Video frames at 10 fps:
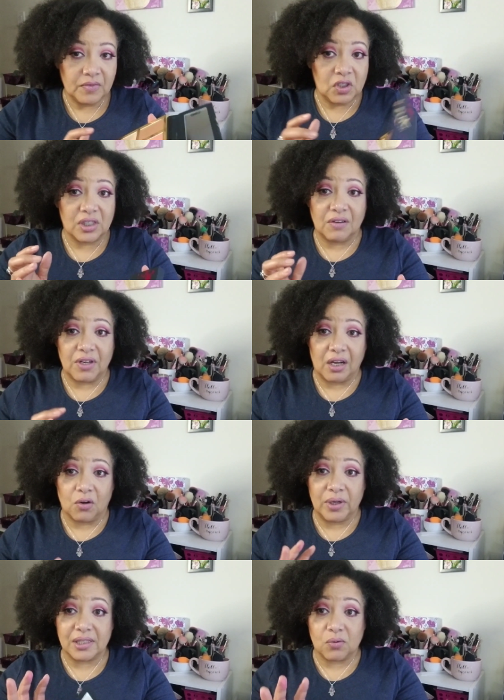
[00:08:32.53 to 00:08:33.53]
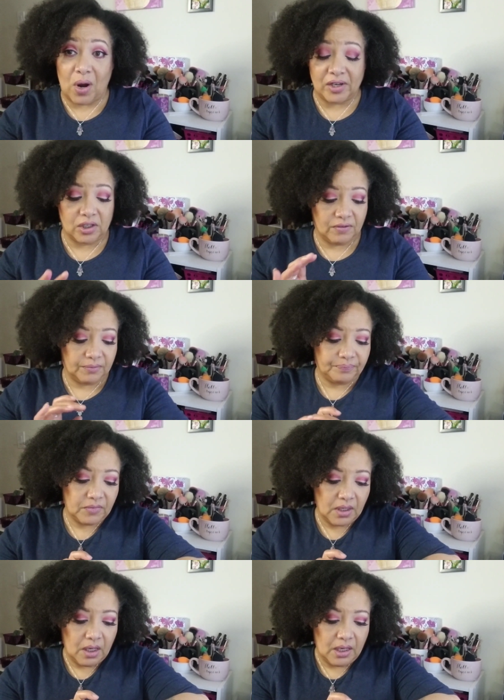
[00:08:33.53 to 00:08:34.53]
Just give y'all a quick swatch of them.
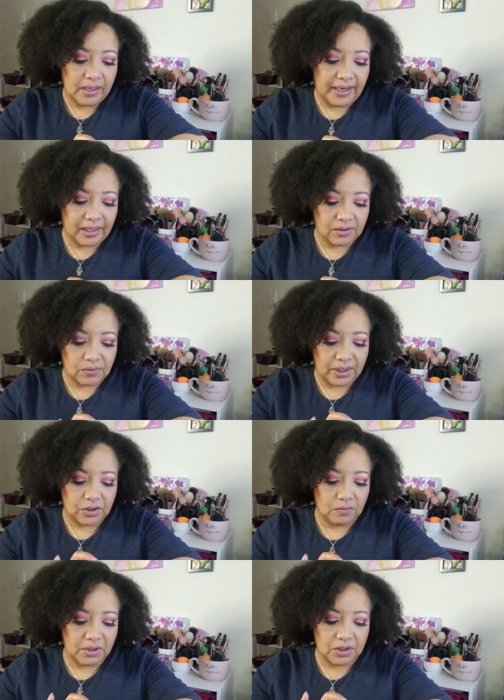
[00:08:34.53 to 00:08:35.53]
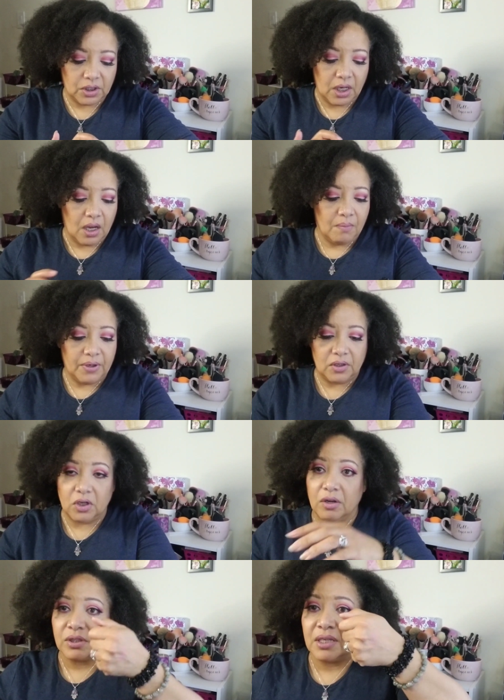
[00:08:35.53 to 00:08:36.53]
Not going to swatch too much. But,
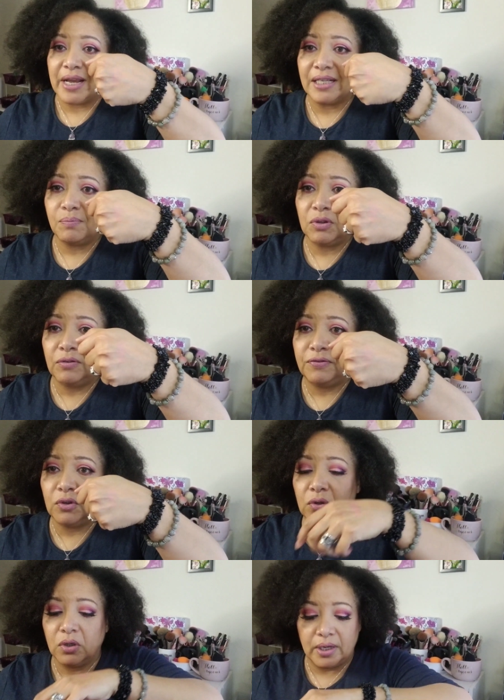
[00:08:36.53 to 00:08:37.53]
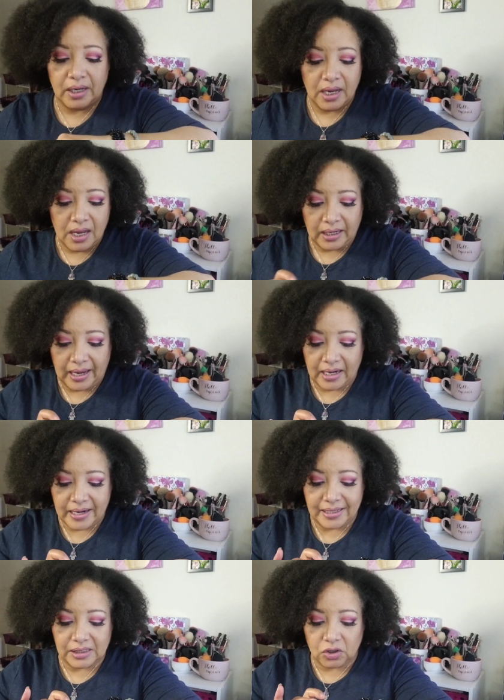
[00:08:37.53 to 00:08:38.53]
you know, it's a nice, beautiful, got a
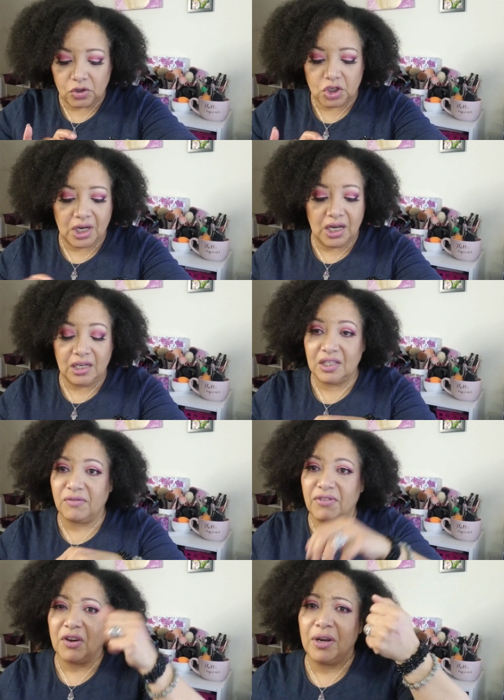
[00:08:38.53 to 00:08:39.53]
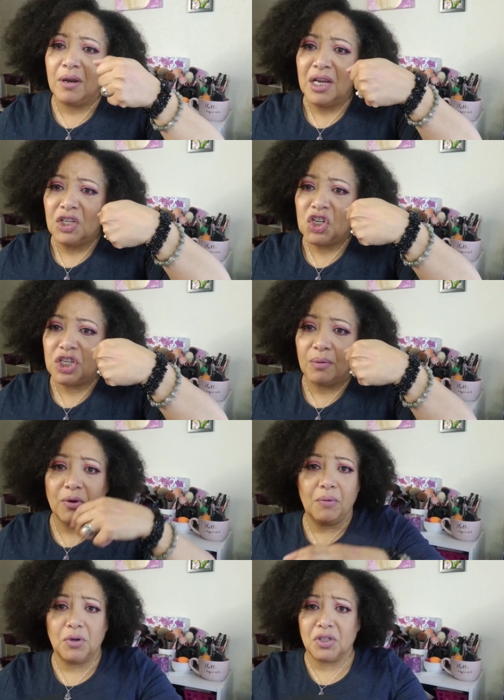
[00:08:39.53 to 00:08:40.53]
nice little sheen. These are very
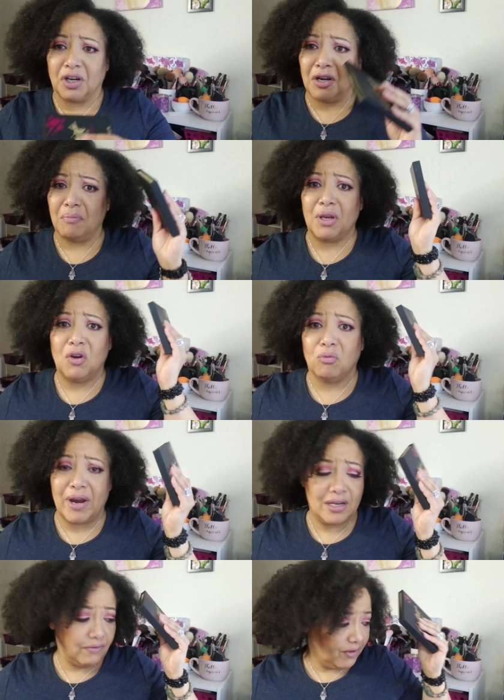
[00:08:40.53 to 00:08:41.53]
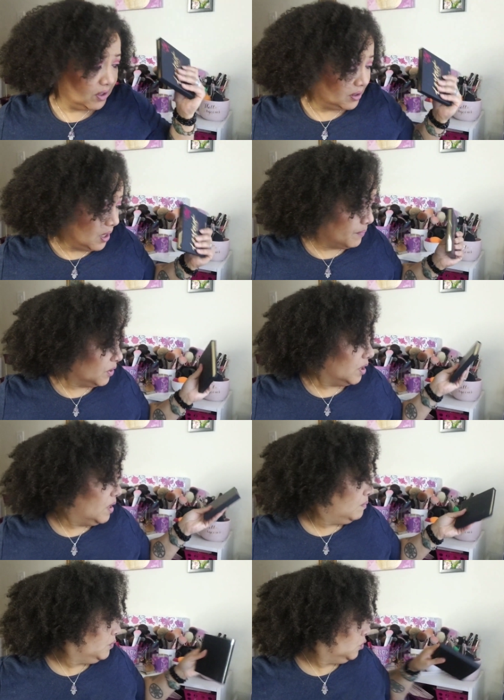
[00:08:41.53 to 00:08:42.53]
shimmery, which are going to be great for the summer.
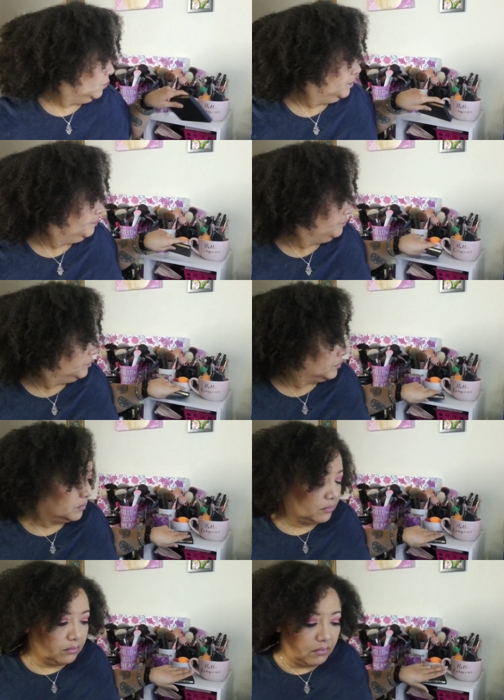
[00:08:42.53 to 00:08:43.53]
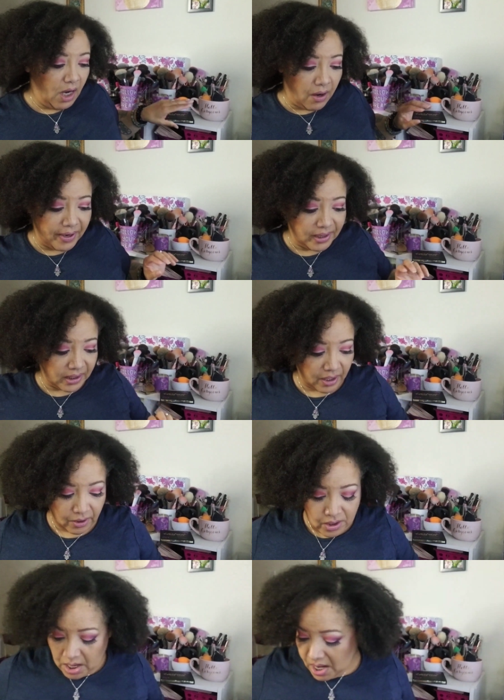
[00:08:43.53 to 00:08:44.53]
Boom. All right, there.